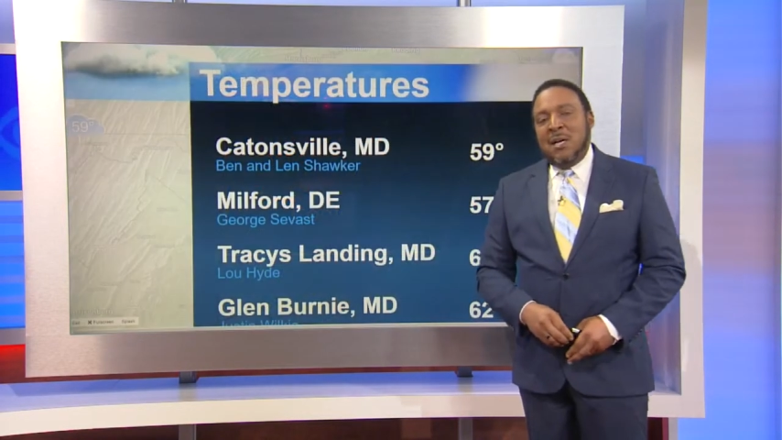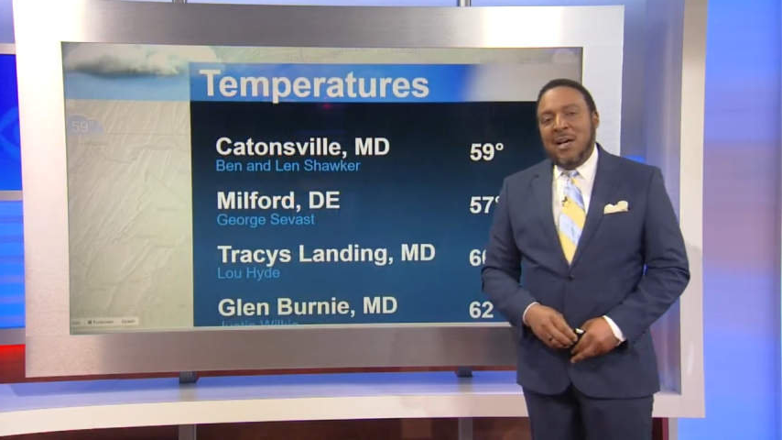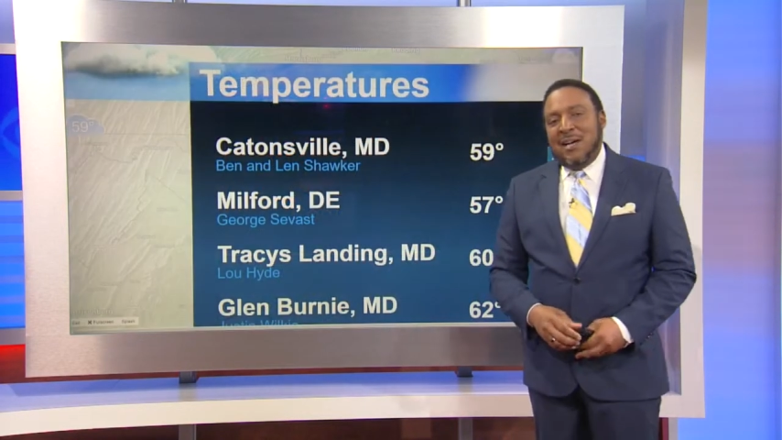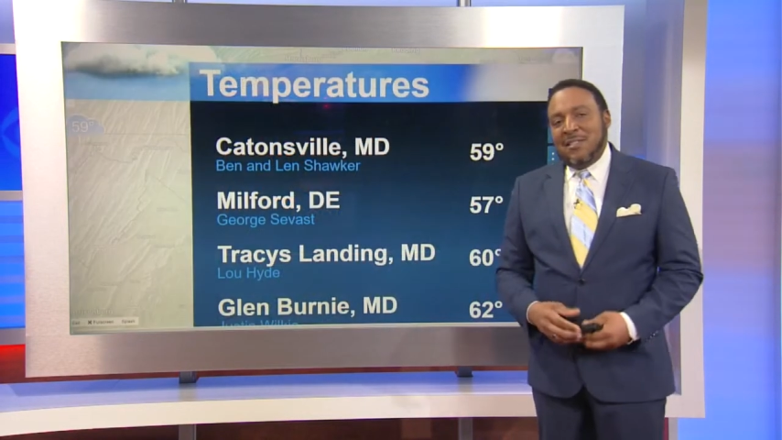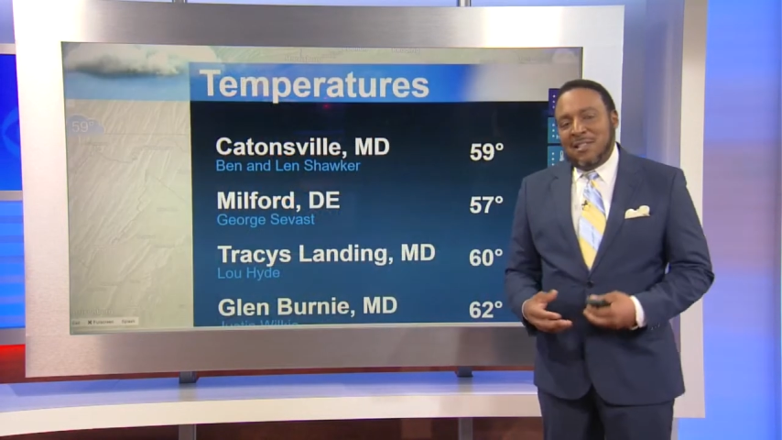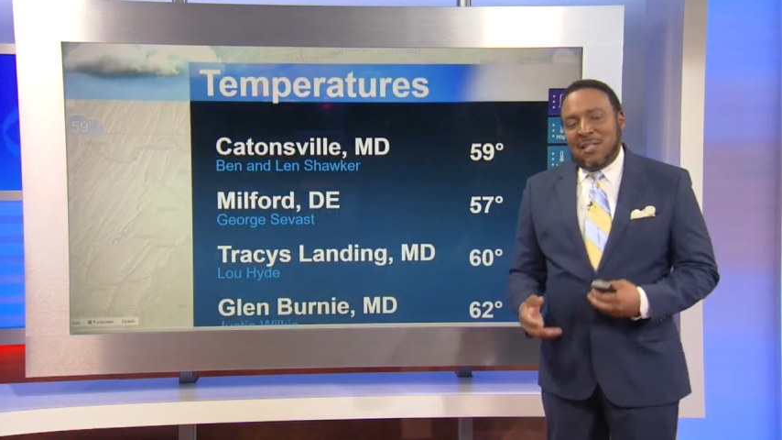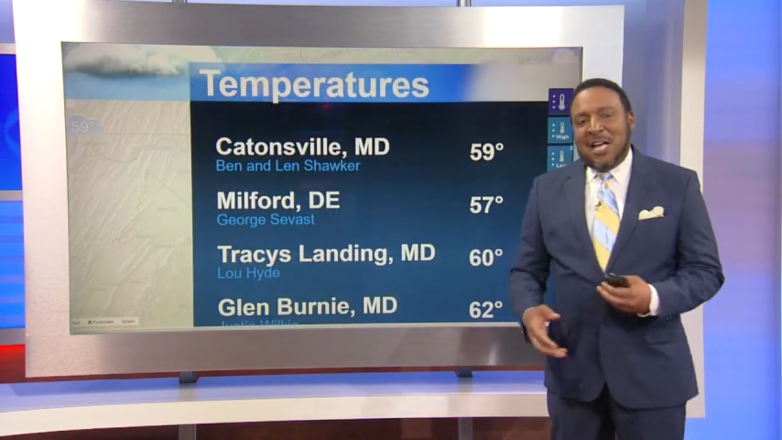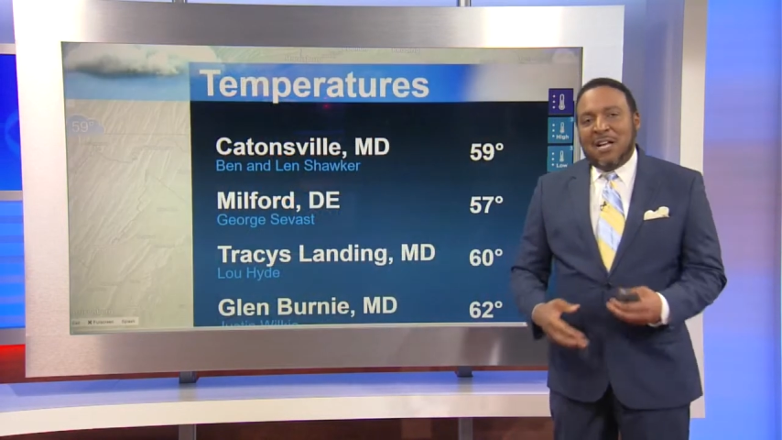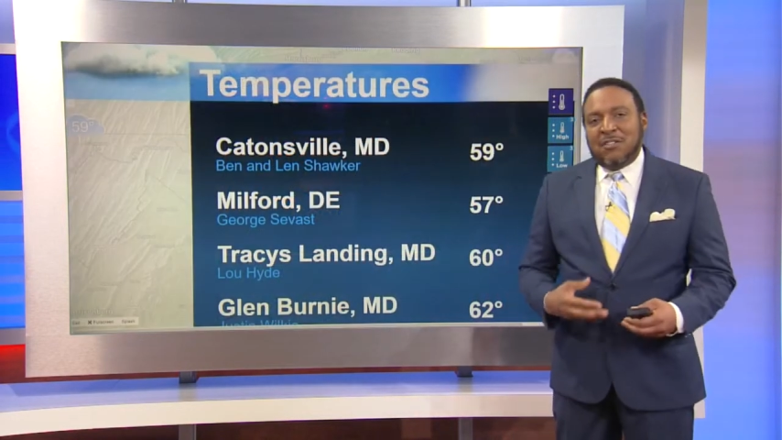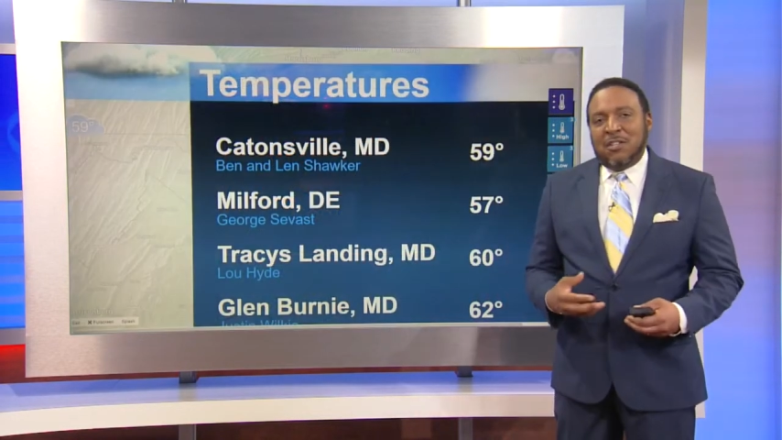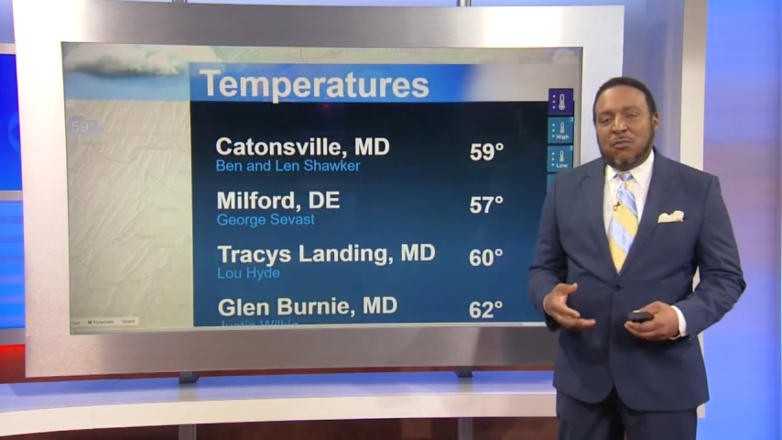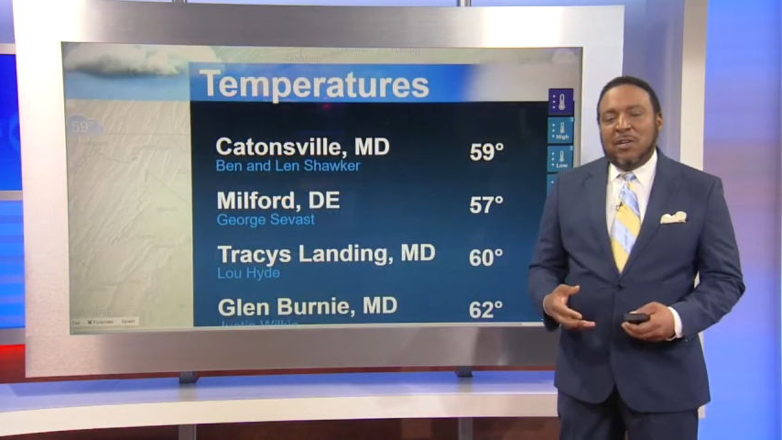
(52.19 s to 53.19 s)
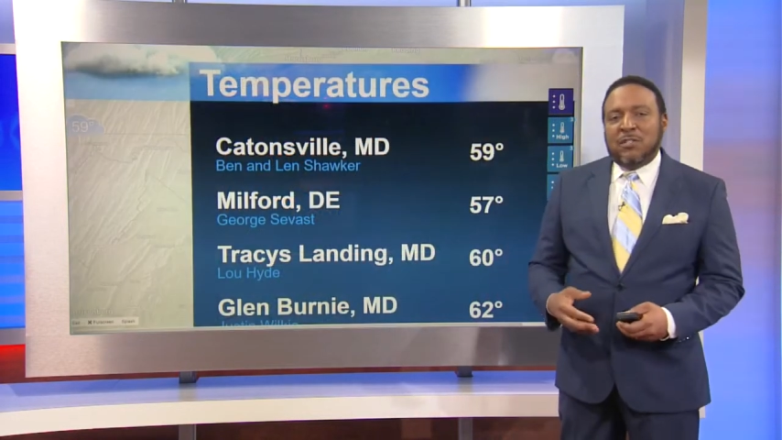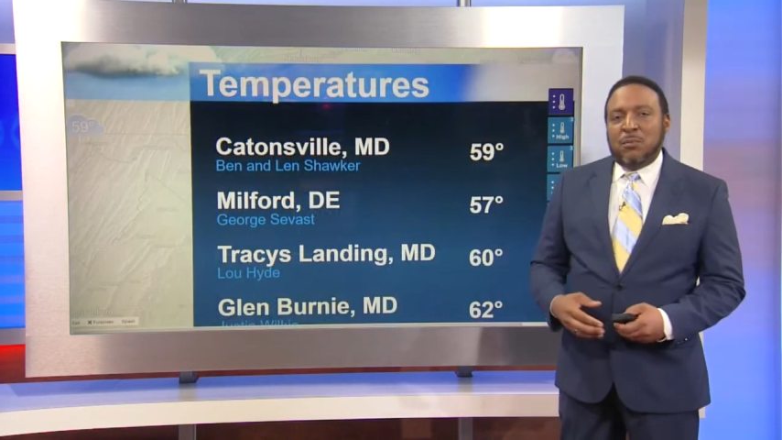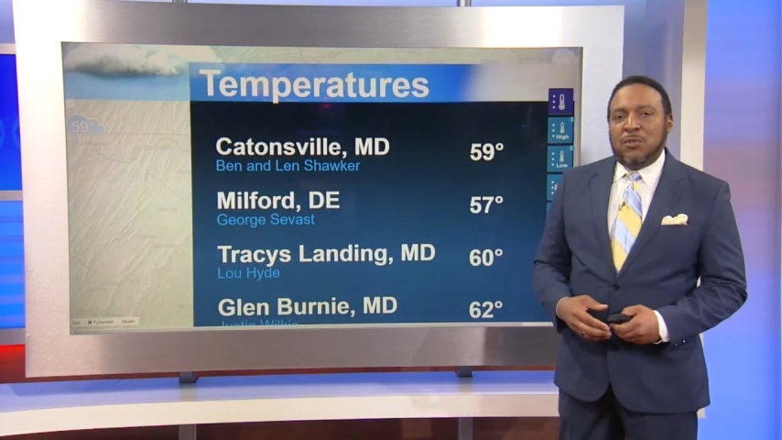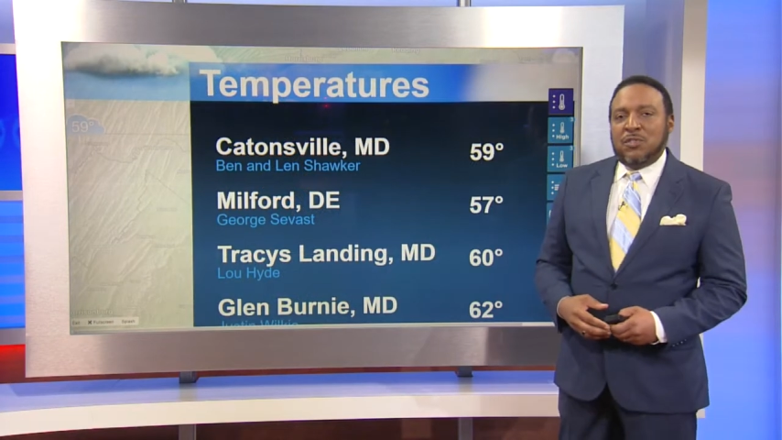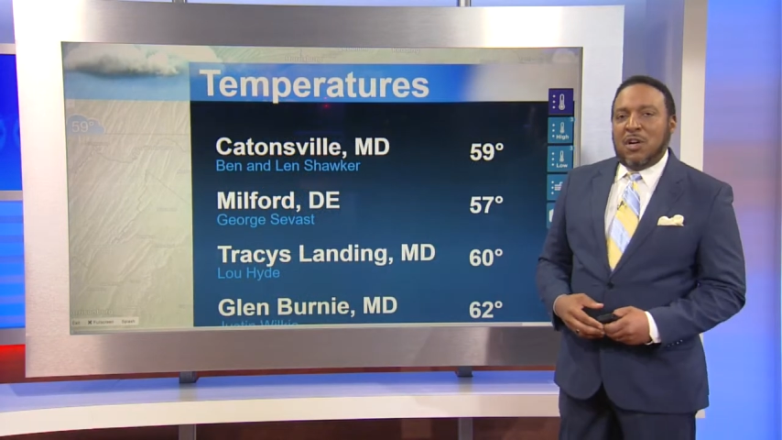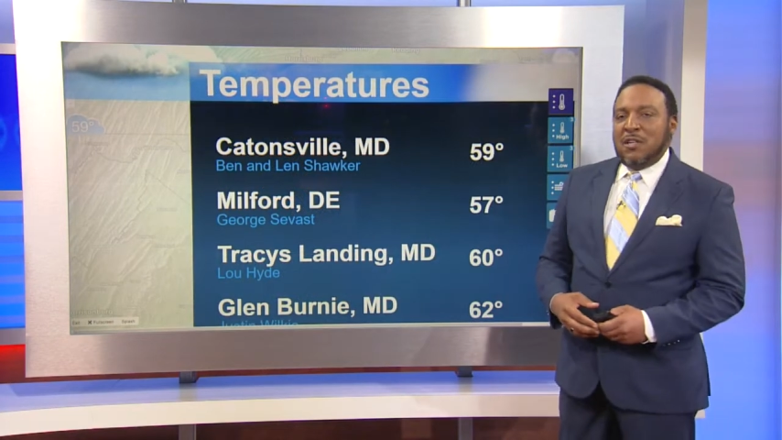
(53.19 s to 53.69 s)
as the clouds increase,
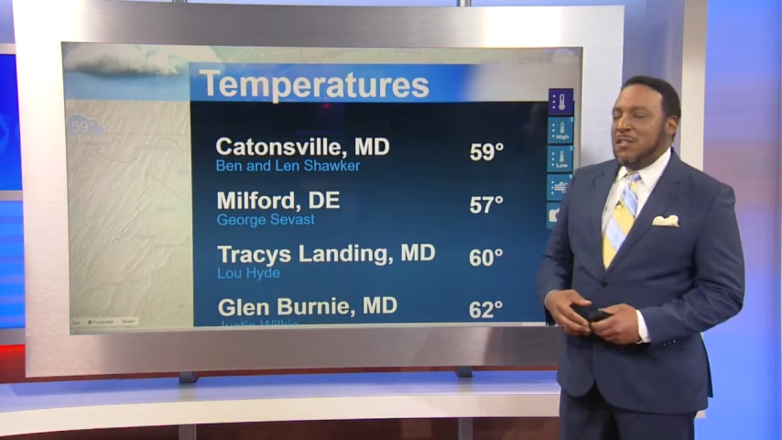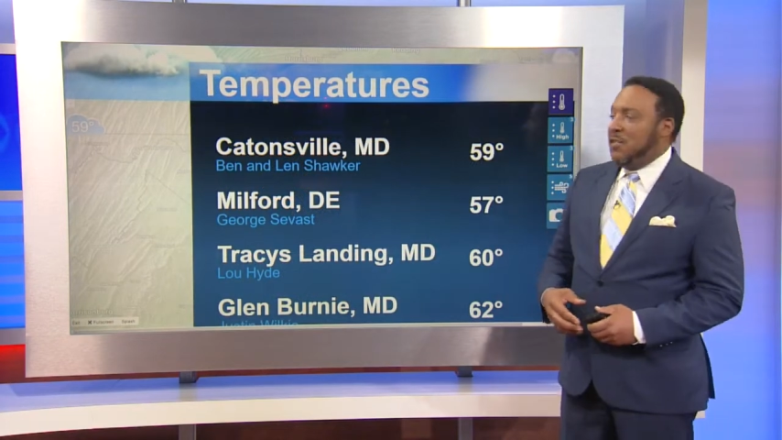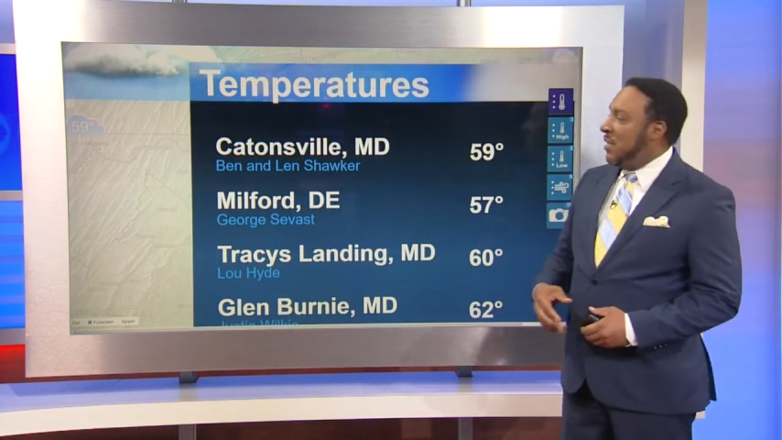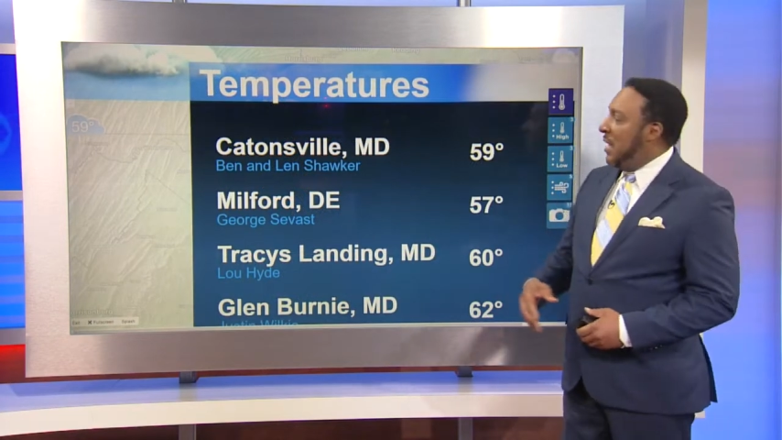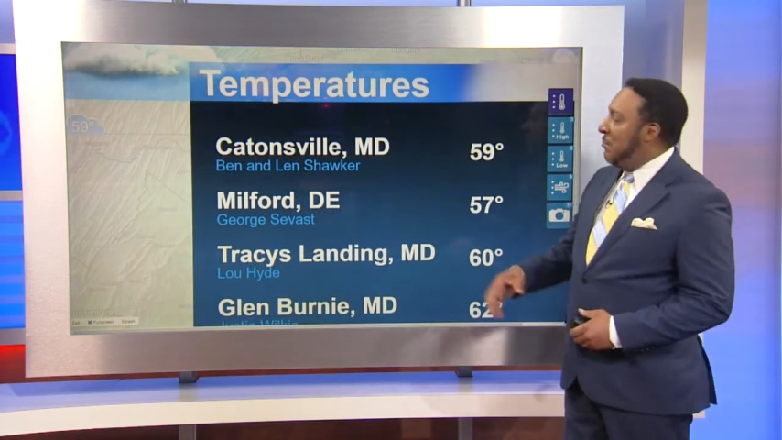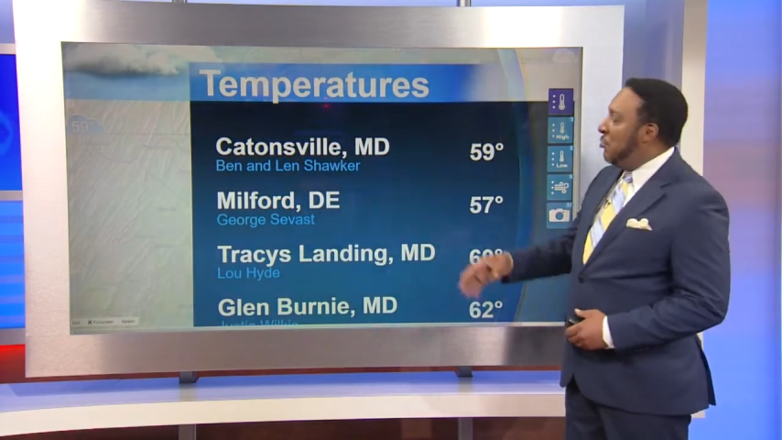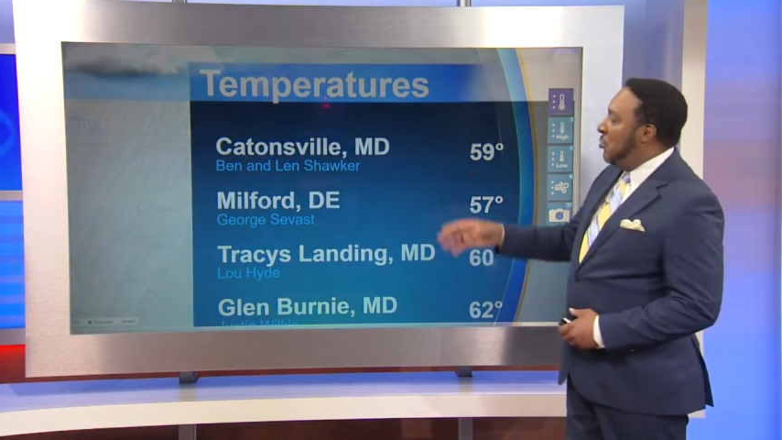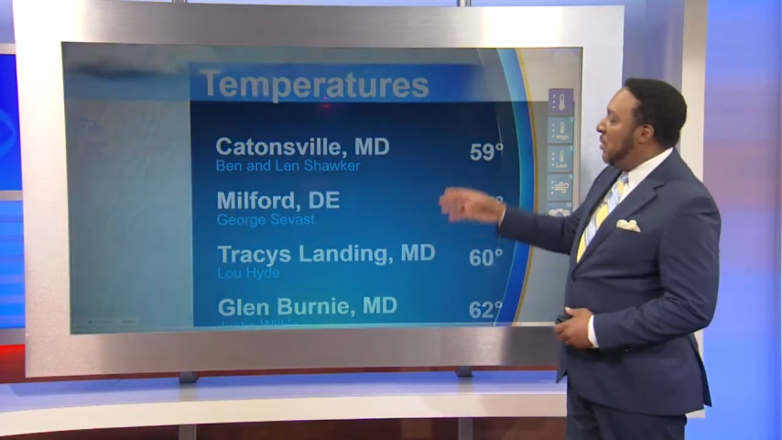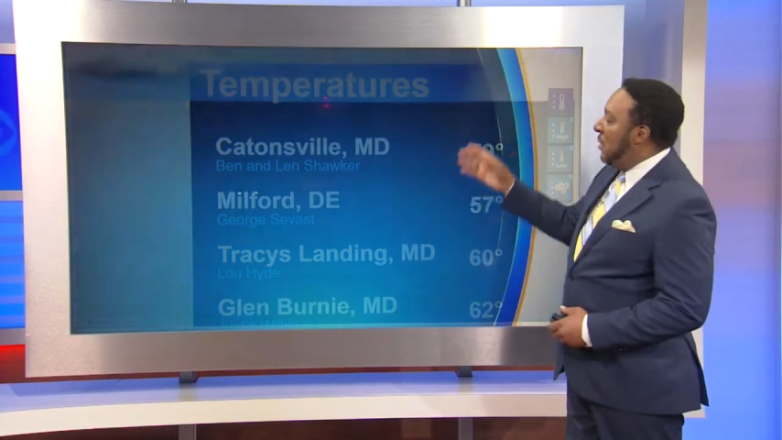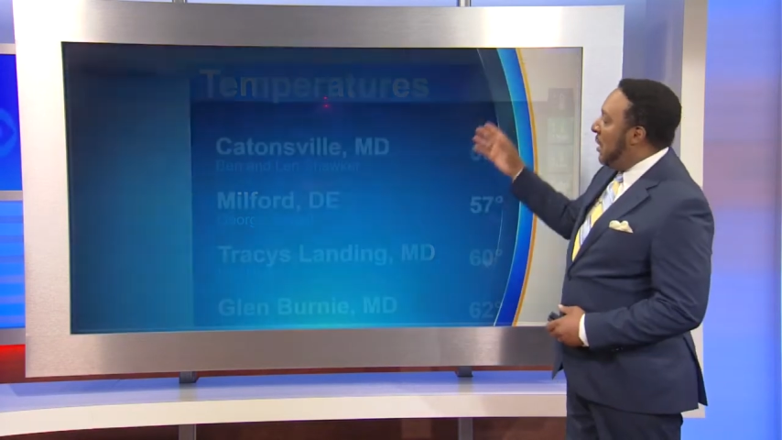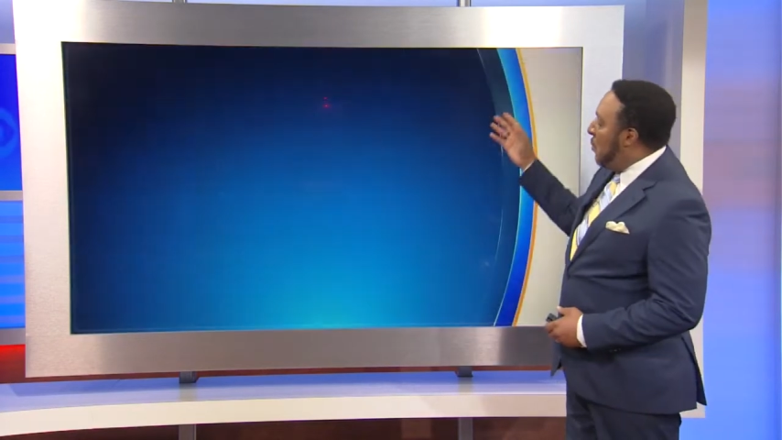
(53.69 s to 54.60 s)
we'll start this same drill.